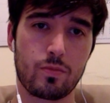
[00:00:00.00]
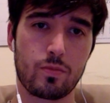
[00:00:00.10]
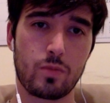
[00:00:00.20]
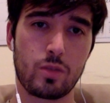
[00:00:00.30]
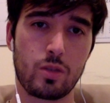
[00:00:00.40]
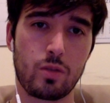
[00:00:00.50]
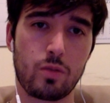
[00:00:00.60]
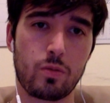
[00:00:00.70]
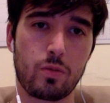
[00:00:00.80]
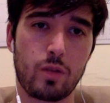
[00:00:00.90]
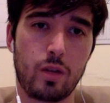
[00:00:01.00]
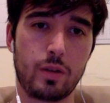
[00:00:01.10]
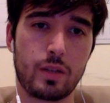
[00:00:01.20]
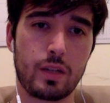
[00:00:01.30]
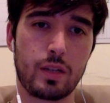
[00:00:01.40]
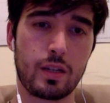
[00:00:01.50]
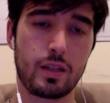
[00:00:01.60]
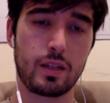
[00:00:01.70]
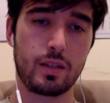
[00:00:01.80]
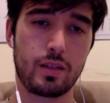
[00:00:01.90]
So we're always going to get the
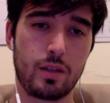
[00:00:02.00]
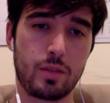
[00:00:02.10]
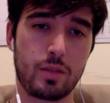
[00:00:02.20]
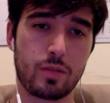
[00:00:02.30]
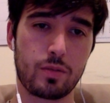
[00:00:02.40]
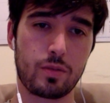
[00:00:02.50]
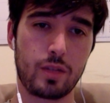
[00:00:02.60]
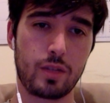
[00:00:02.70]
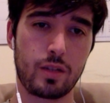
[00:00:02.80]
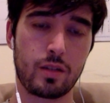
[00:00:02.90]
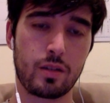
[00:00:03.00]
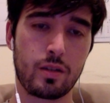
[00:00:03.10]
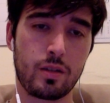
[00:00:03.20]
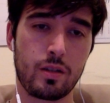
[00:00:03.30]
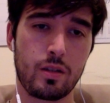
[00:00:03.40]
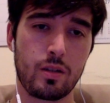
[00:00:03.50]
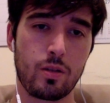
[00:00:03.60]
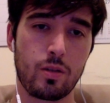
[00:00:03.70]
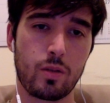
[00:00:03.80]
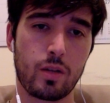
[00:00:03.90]
isObject thing.
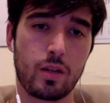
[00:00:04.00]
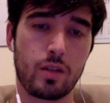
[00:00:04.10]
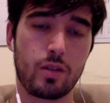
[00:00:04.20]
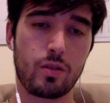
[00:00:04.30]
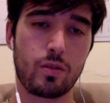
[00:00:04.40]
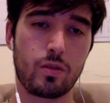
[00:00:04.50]
We're going to do